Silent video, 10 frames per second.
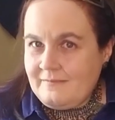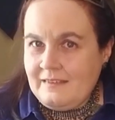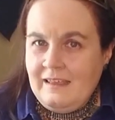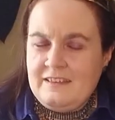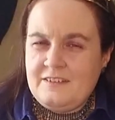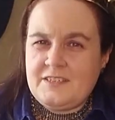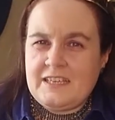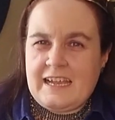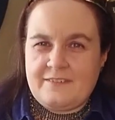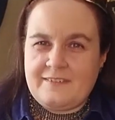I usually
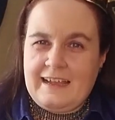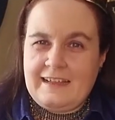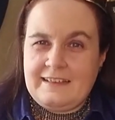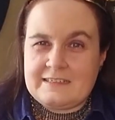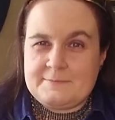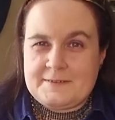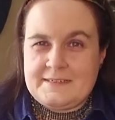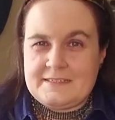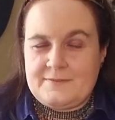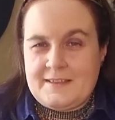kind of rely on the
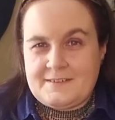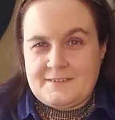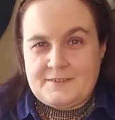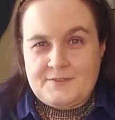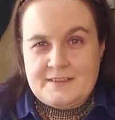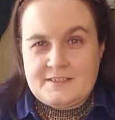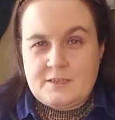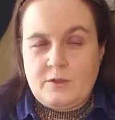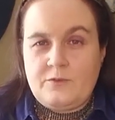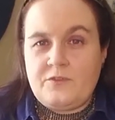expertise of others for this.
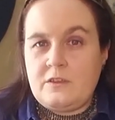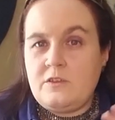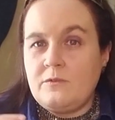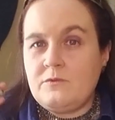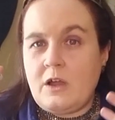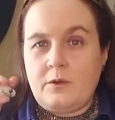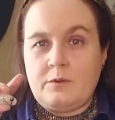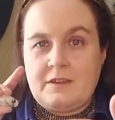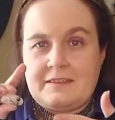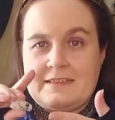So if you
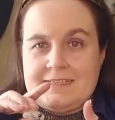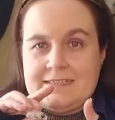know that this is